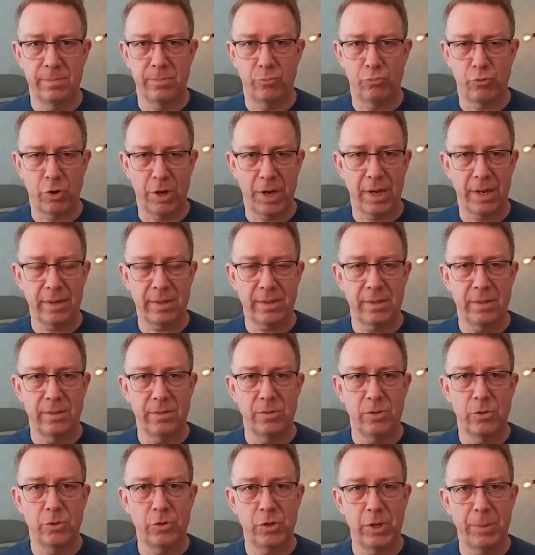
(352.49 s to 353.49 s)
product,
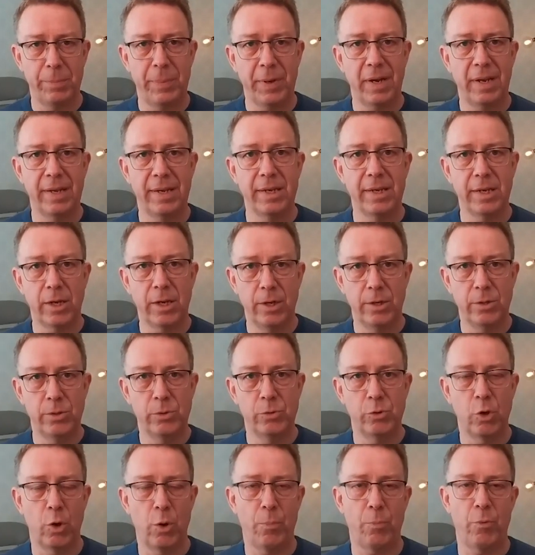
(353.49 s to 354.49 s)
you typically
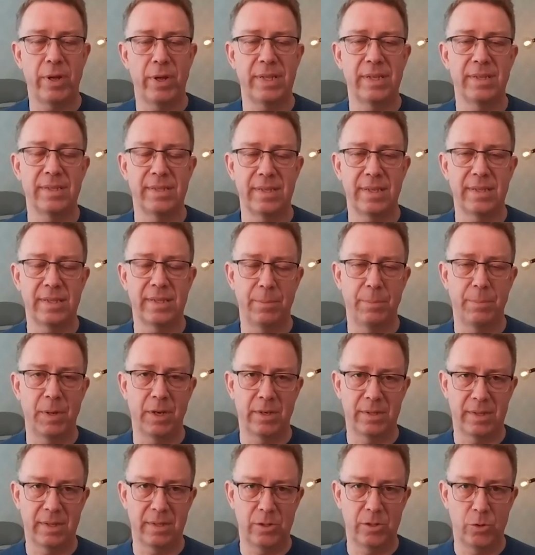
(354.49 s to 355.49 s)
include operating system because